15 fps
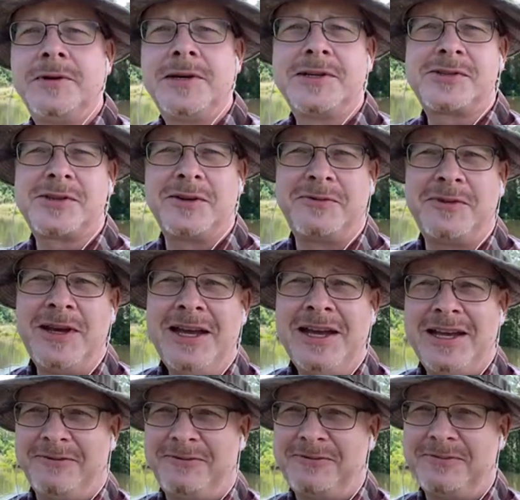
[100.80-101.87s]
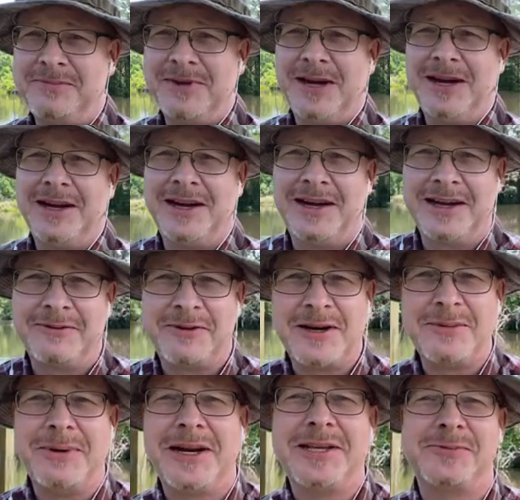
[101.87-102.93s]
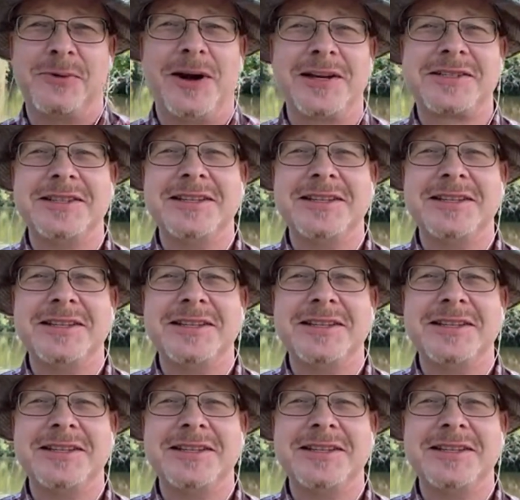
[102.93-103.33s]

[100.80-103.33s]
So if anybody's watching